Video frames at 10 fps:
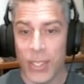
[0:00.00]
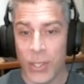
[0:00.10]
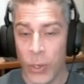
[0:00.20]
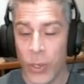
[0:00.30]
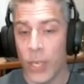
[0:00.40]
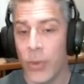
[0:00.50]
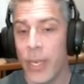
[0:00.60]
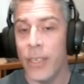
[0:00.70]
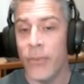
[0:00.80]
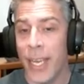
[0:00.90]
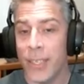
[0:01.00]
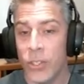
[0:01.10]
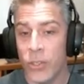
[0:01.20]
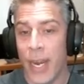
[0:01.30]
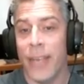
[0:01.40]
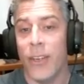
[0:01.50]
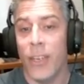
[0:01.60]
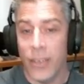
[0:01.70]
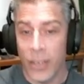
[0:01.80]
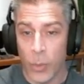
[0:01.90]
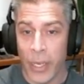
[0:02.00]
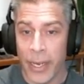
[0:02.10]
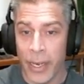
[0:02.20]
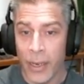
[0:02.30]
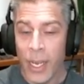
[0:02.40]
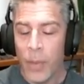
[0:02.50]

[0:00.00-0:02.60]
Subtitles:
so you can create an effect, drag it onto their player,